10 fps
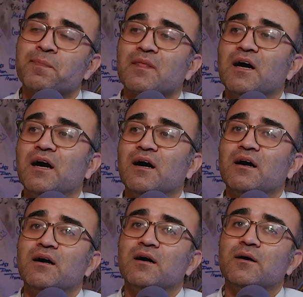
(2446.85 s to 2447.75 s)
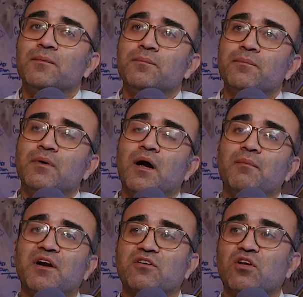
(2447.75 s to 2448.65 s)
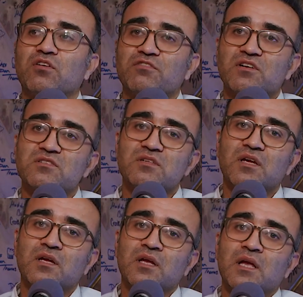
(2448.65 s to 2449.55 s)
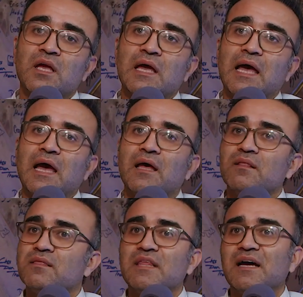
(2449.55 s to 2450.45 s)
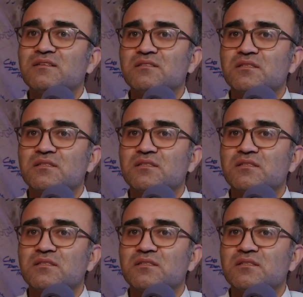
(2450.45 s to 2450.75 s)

American University. And that